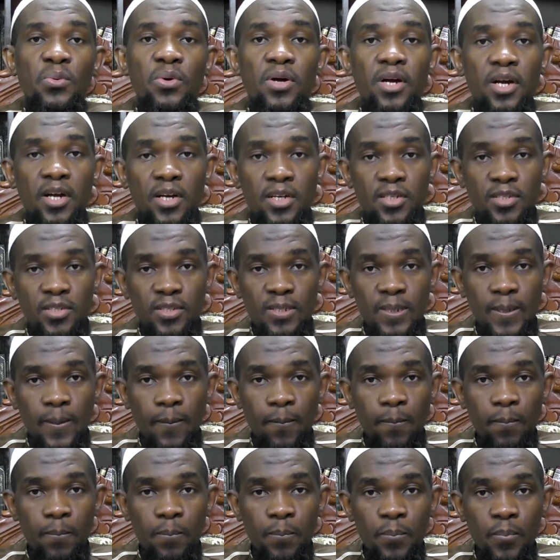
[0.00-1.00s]
has
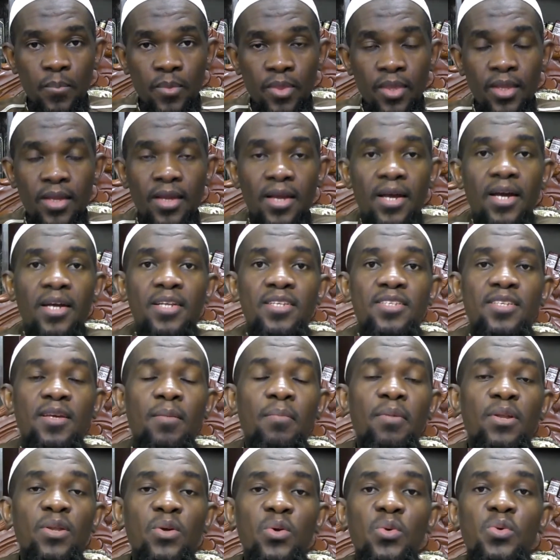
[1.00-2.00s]
and
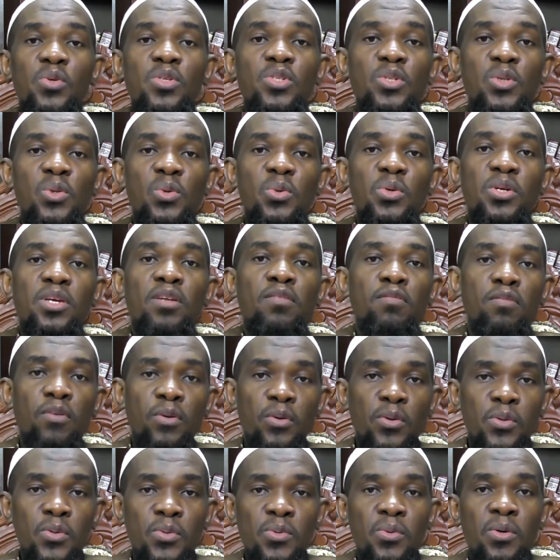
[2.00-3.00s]
somebody who is looking for
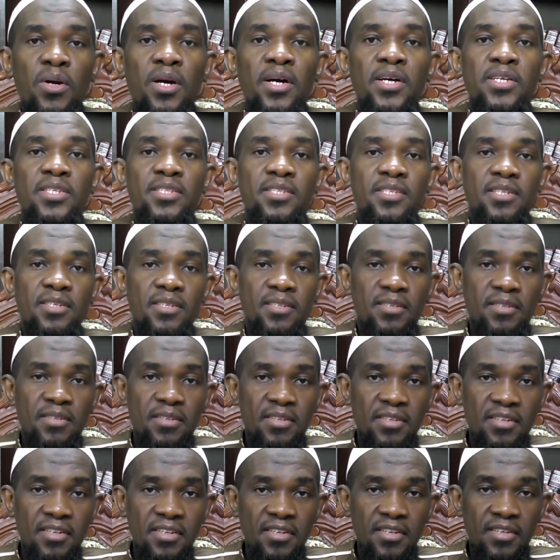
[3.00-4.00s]
you to ask.
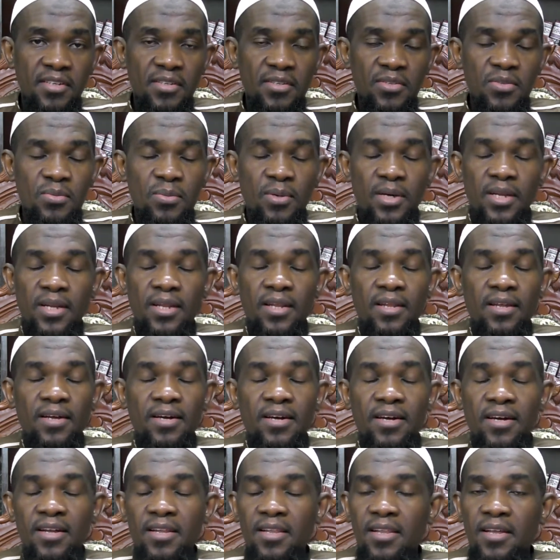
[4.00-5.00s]
SubhanAllah.
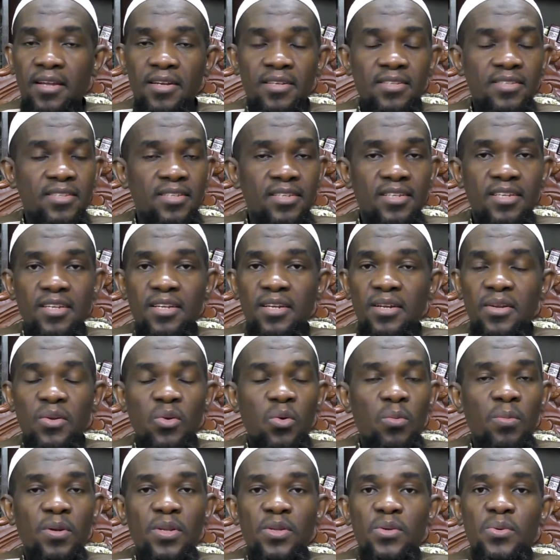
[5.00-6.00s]
And there is
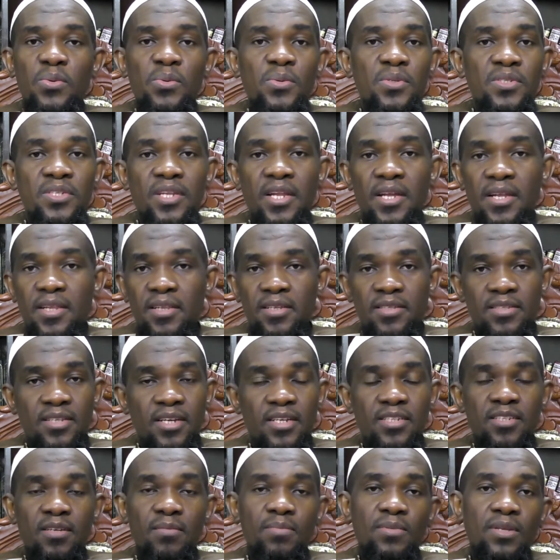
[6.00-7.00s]
nobody who is like this
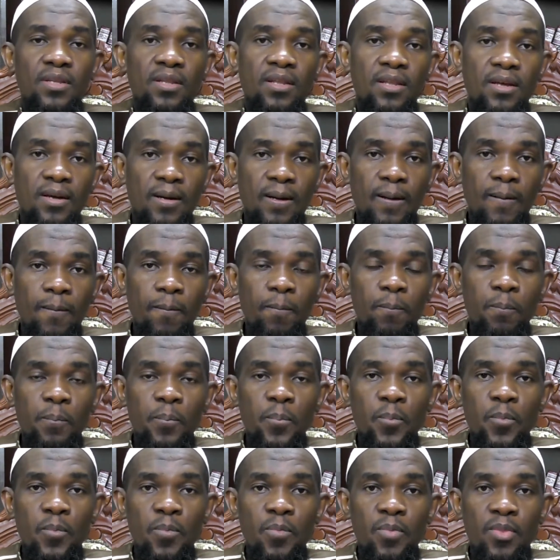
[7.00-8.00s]
except Allah.
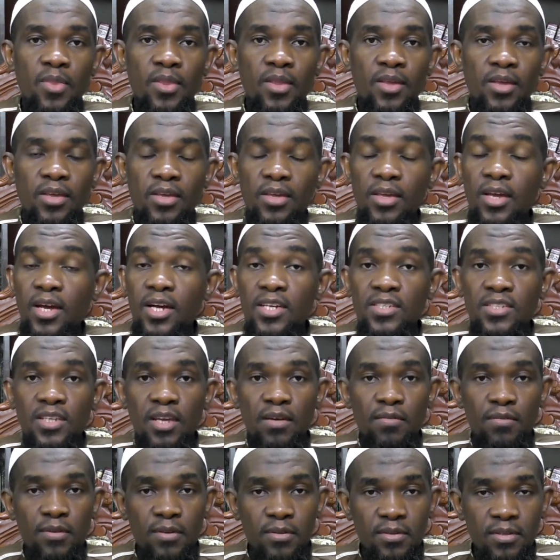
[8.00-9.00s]
He has
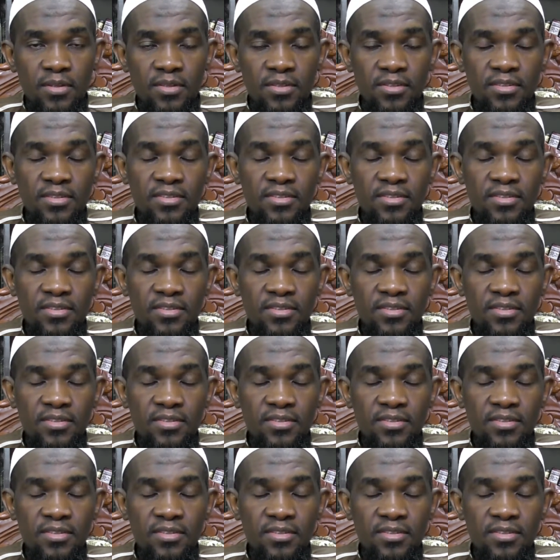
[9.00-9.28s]
everything.